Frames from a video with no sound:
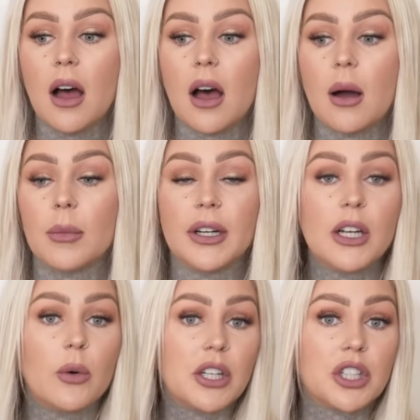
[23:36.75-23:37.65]
Um, or
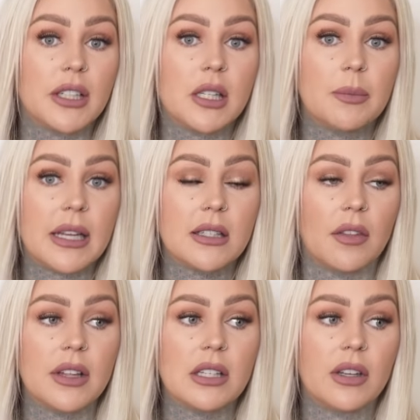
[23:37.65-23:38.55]
any questions based
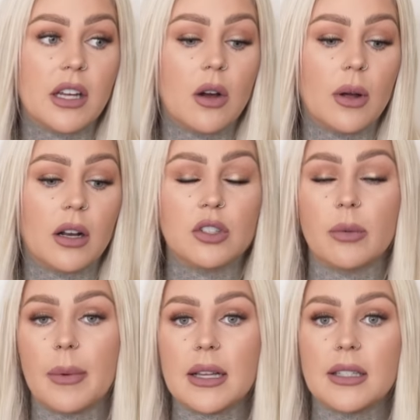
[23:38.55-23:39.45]
on this video and I'll do
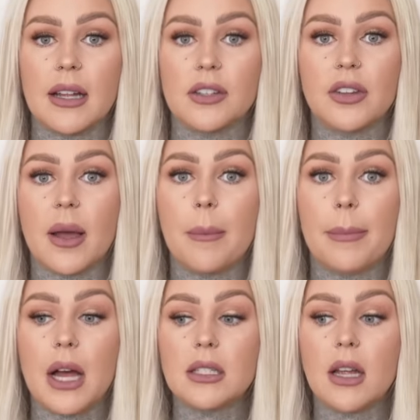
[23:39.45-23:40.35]
my best to answer them.
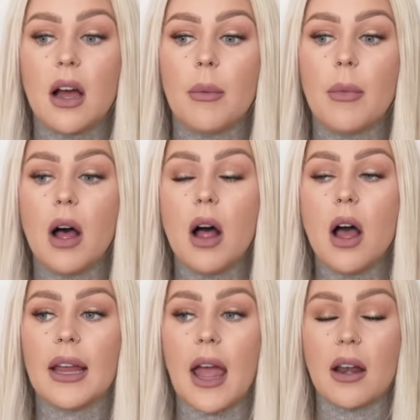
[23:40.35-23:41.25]
But um,
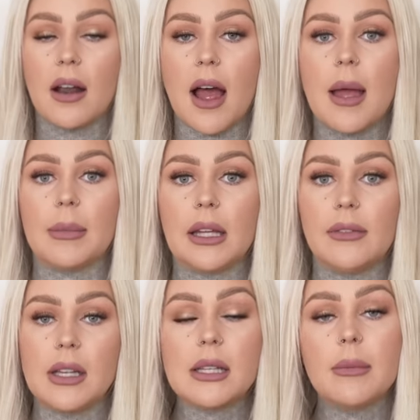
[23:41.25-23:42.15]
again, I'm
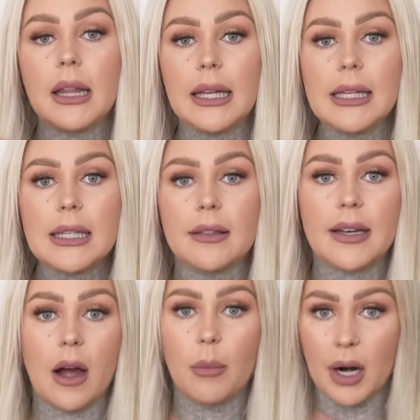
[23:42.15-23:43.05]
leaving some links in the
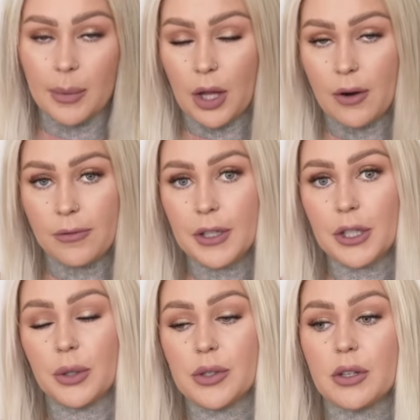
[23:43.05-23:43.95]
down bar below for
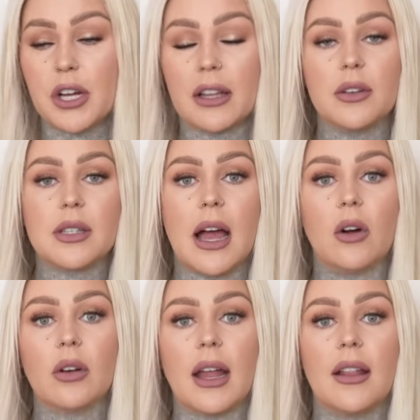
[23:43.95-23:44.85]
you. So check those
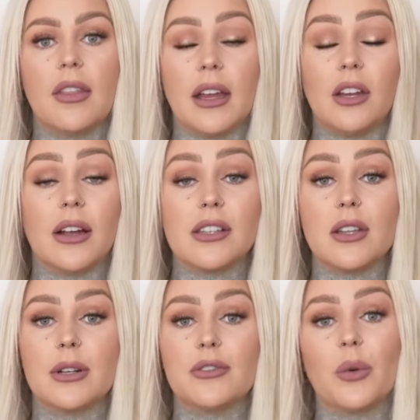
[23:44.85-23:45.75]
out and thank you guys
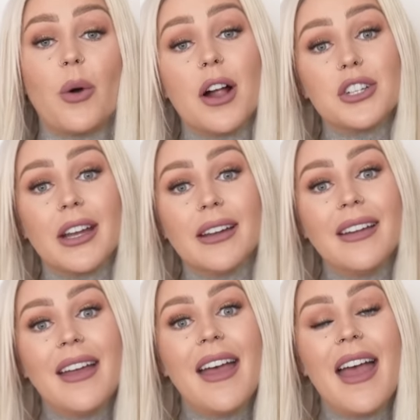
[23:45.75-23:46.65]
so much for watching
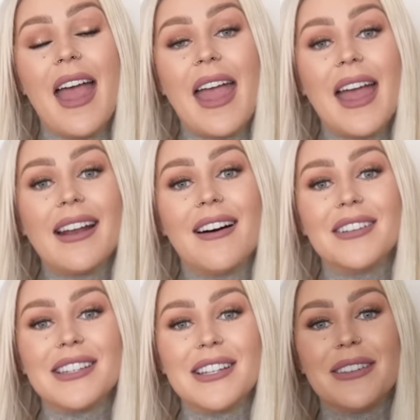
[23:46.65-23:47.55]
and
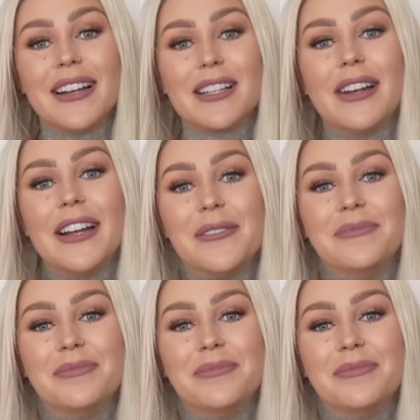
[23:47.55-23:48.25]
I'll see you in the next video.